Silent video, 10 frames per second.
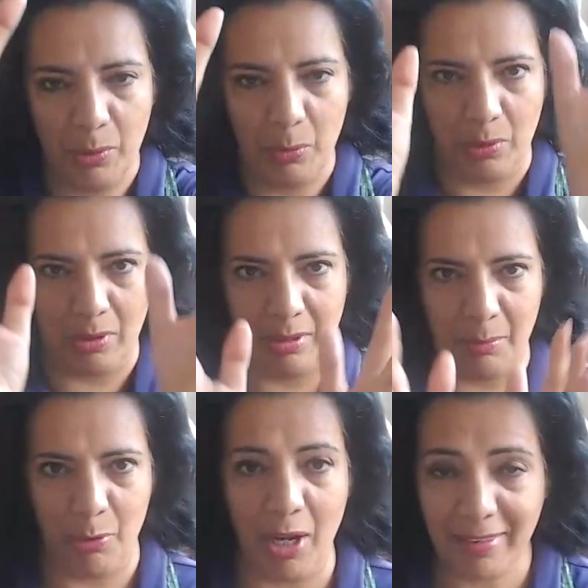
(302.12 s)
we were
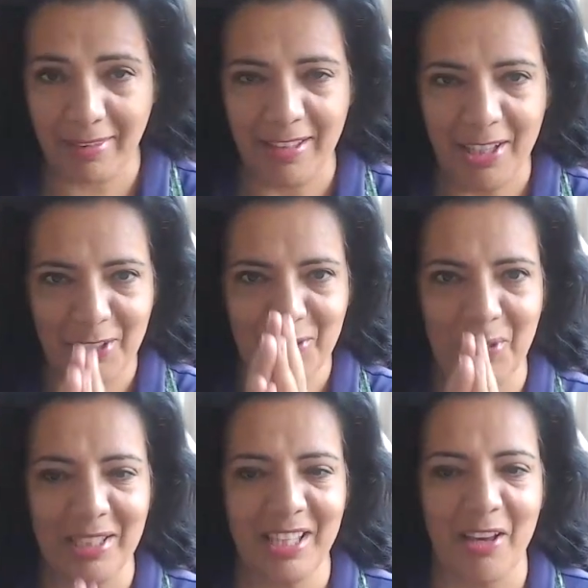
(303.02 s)
in breath, so
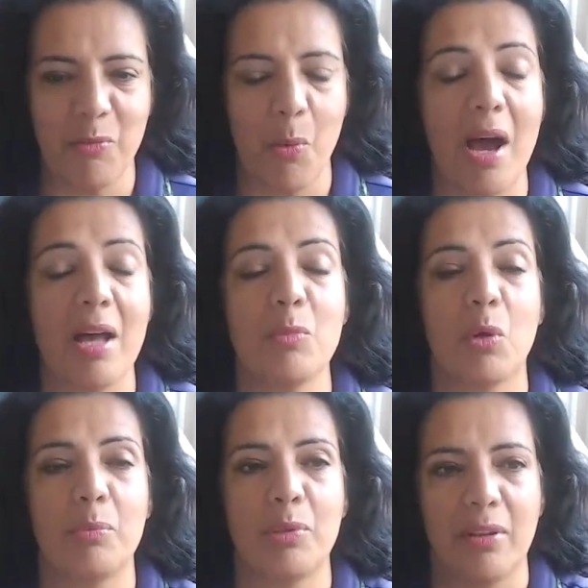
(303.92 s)
let's have one
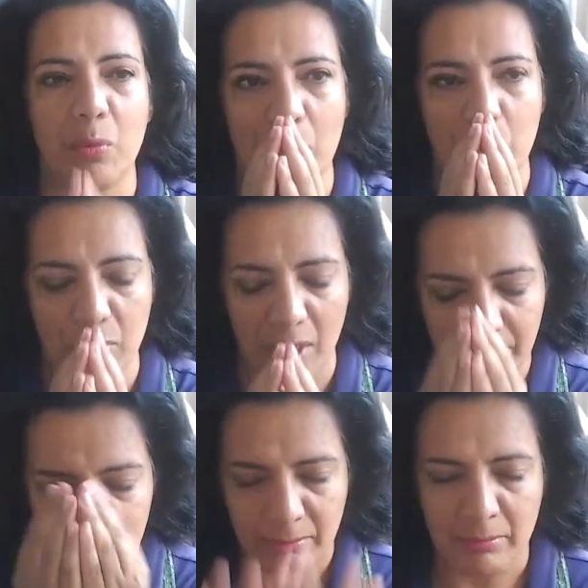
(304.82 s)
more breath, one more
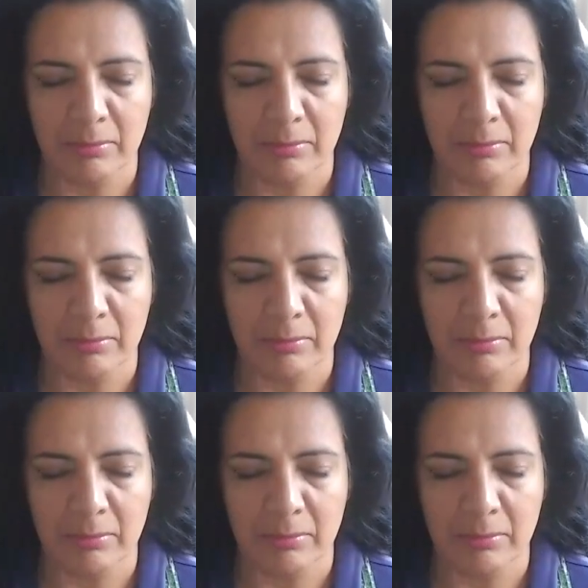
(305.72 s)
time.